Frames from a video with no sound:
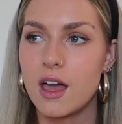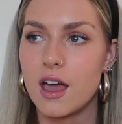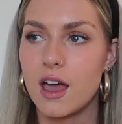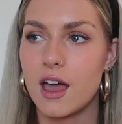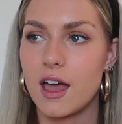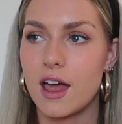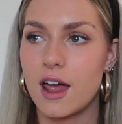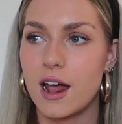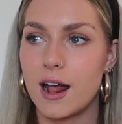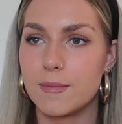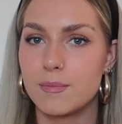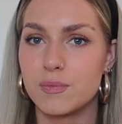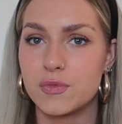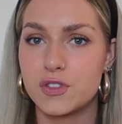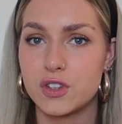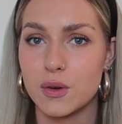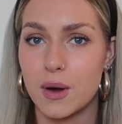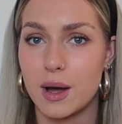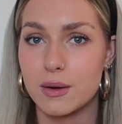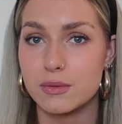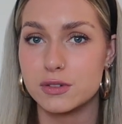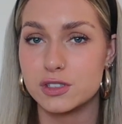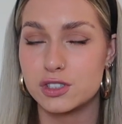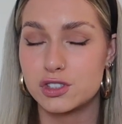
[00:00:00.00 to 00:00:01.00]
So
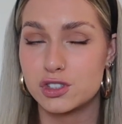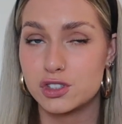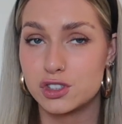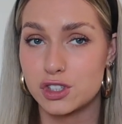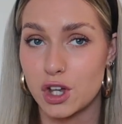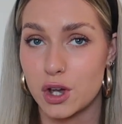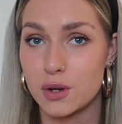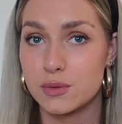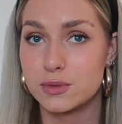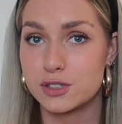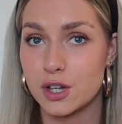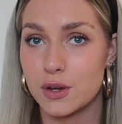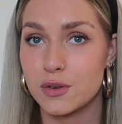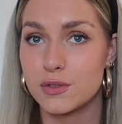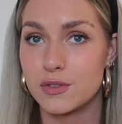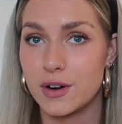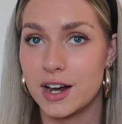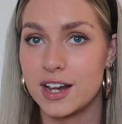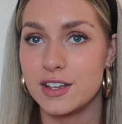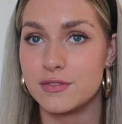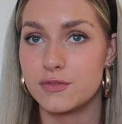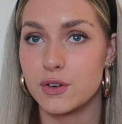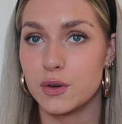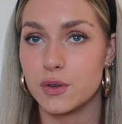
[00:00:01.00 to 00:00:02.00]
I was so
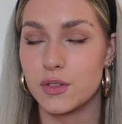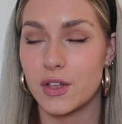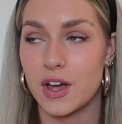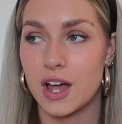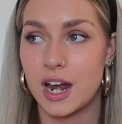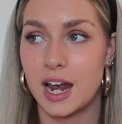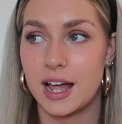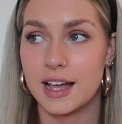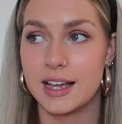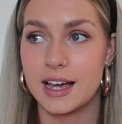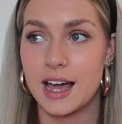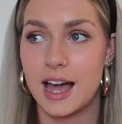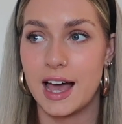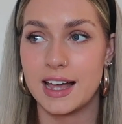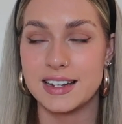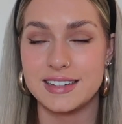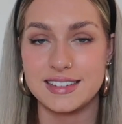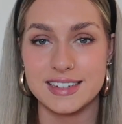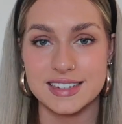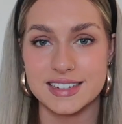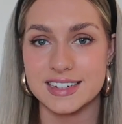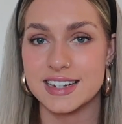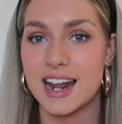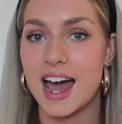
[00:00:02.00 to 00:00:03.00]
grateful that like I
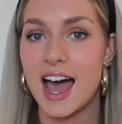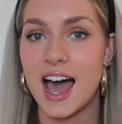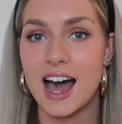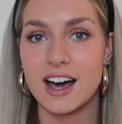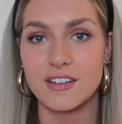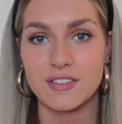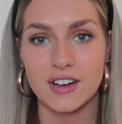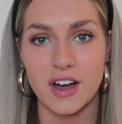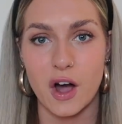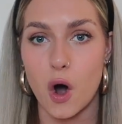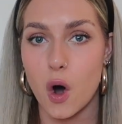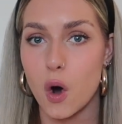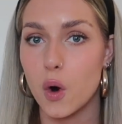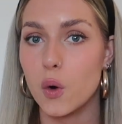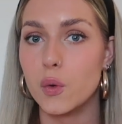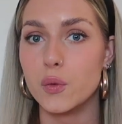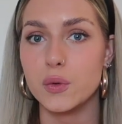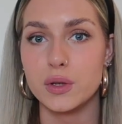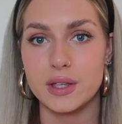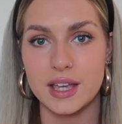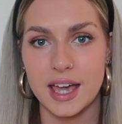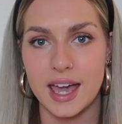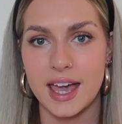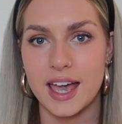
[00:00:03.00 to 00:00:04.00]
didn't have a whole
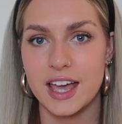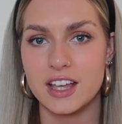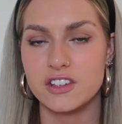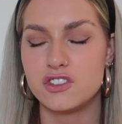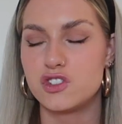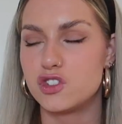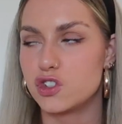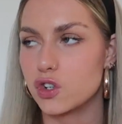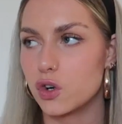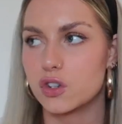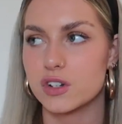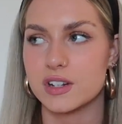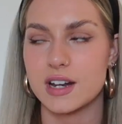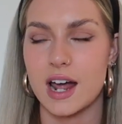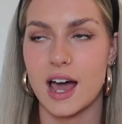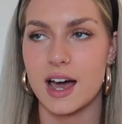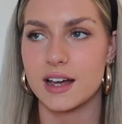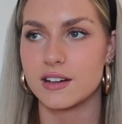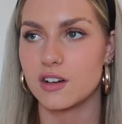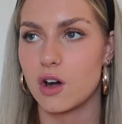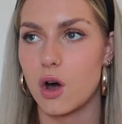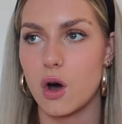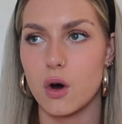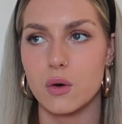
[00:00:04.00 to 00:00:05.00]
year's. Jordan
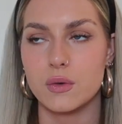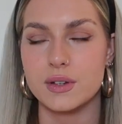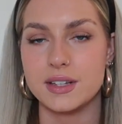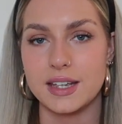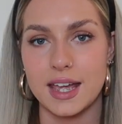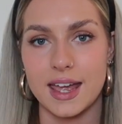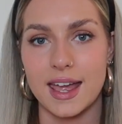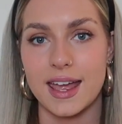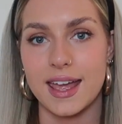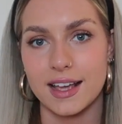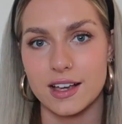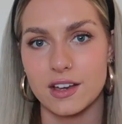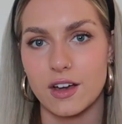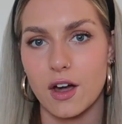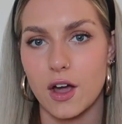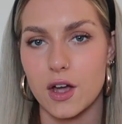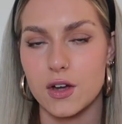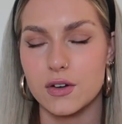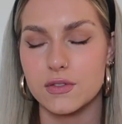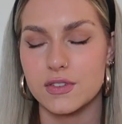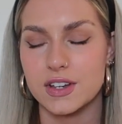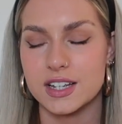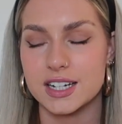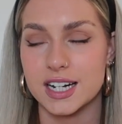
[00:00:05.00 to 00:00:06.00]
had a whole year in
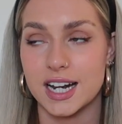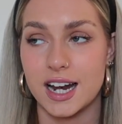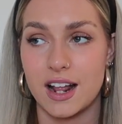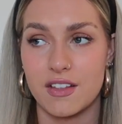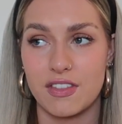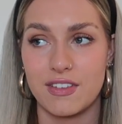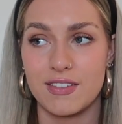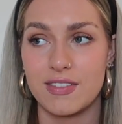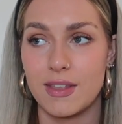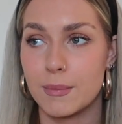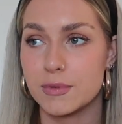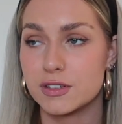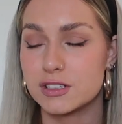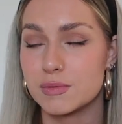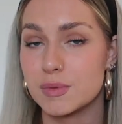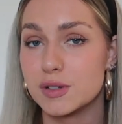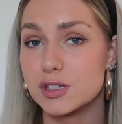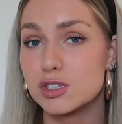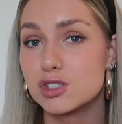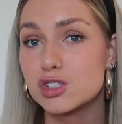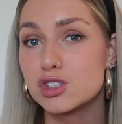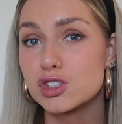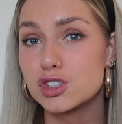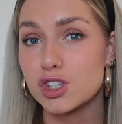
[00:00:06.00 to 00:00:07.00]
COVID, and I think that must have
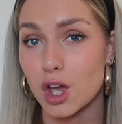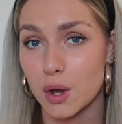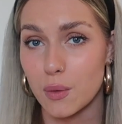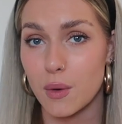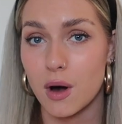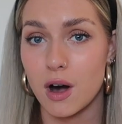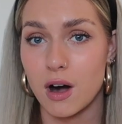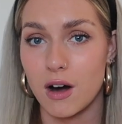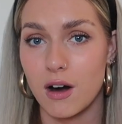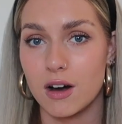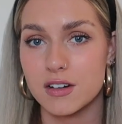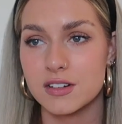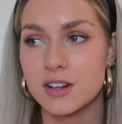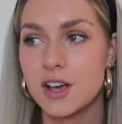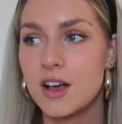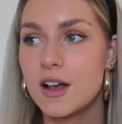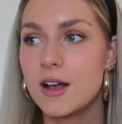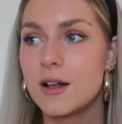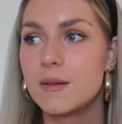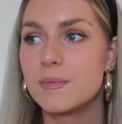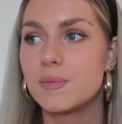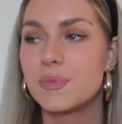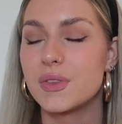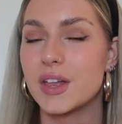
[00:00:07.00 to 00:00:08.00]
been so hard.
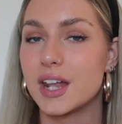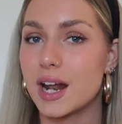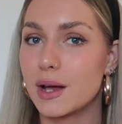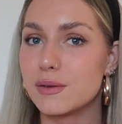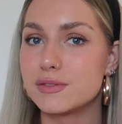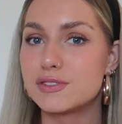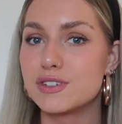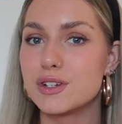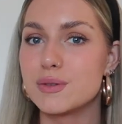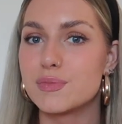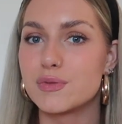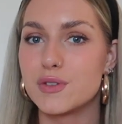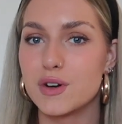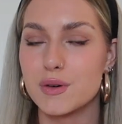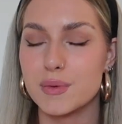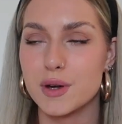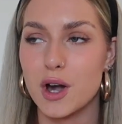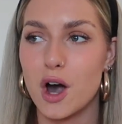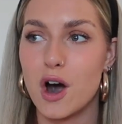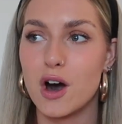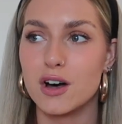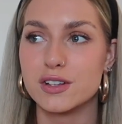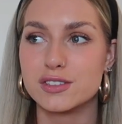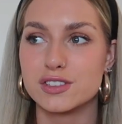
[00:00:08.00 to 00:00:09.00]
And I was doing performing
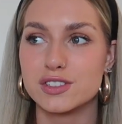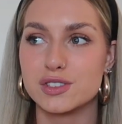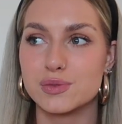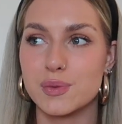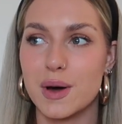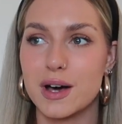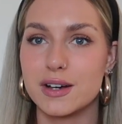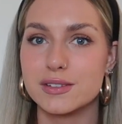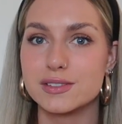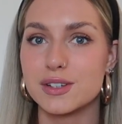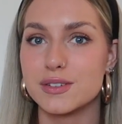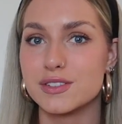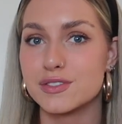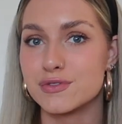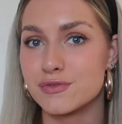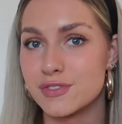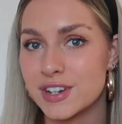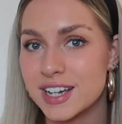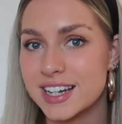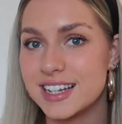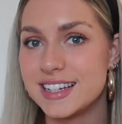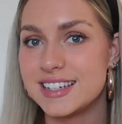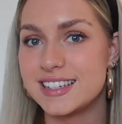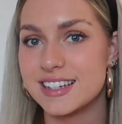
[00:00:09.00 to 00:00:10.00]
arts as well, so it's
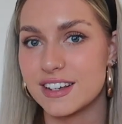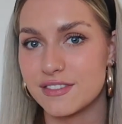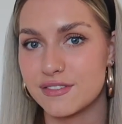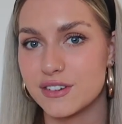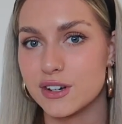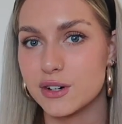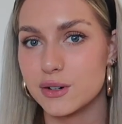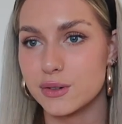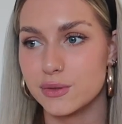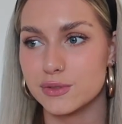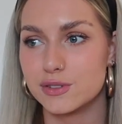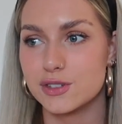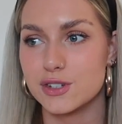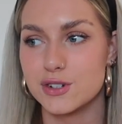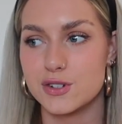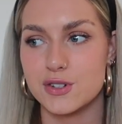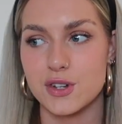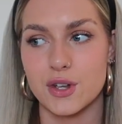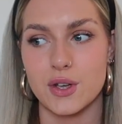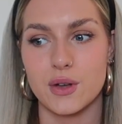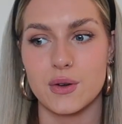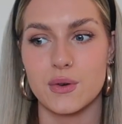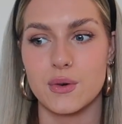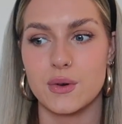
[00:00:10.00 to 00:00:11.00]
really difficult to
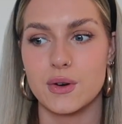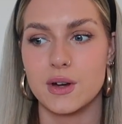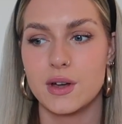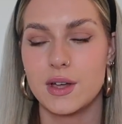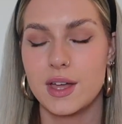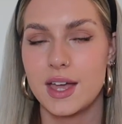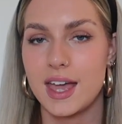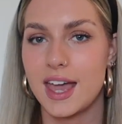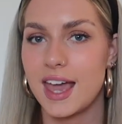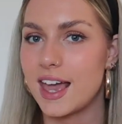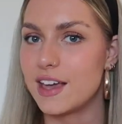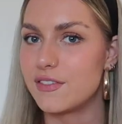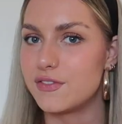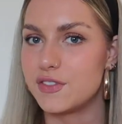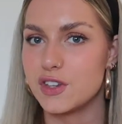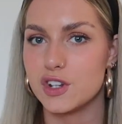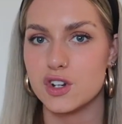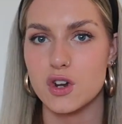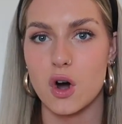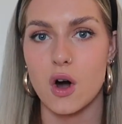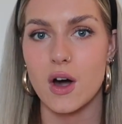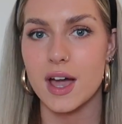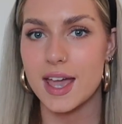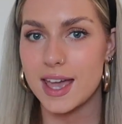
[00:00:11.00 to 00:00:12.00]
do if you're
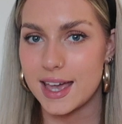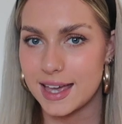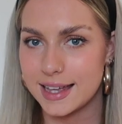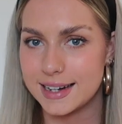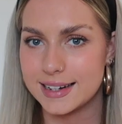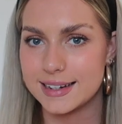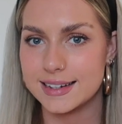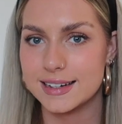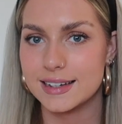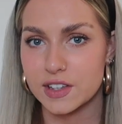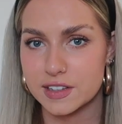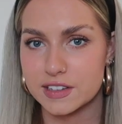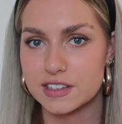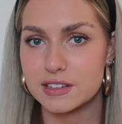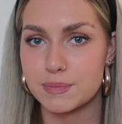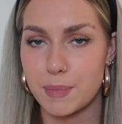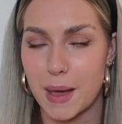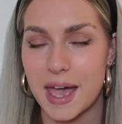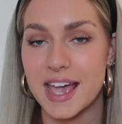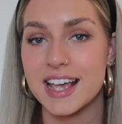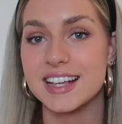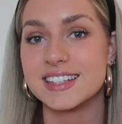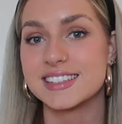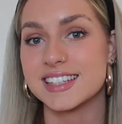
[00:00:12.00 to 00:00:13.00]
not in the
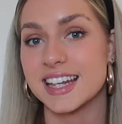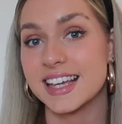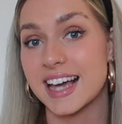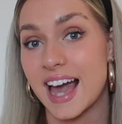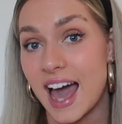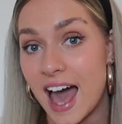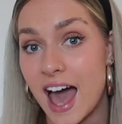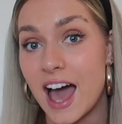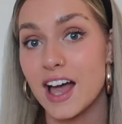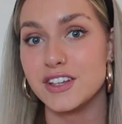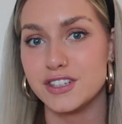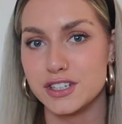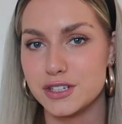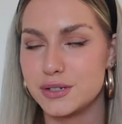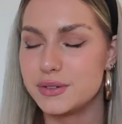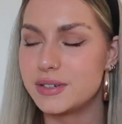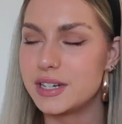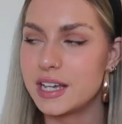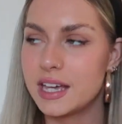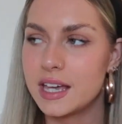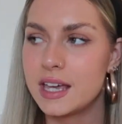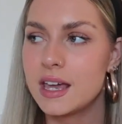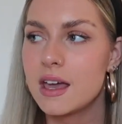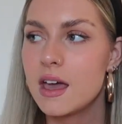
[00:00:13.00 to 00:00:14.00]
space like at
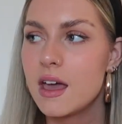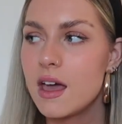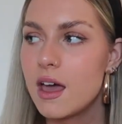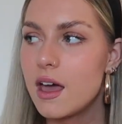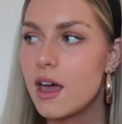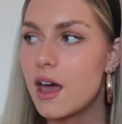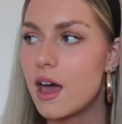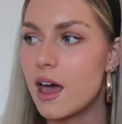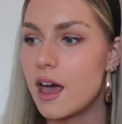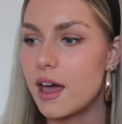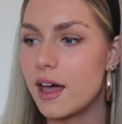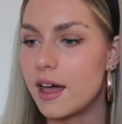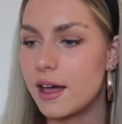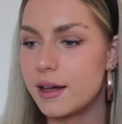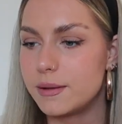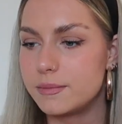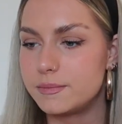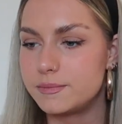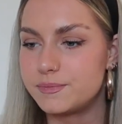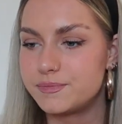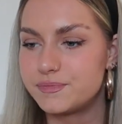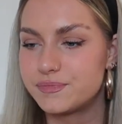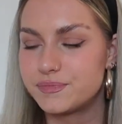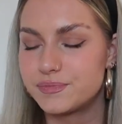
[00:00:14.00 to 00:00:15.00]
uni.
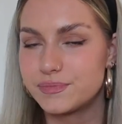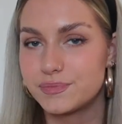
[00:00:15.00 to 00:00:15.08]
100%,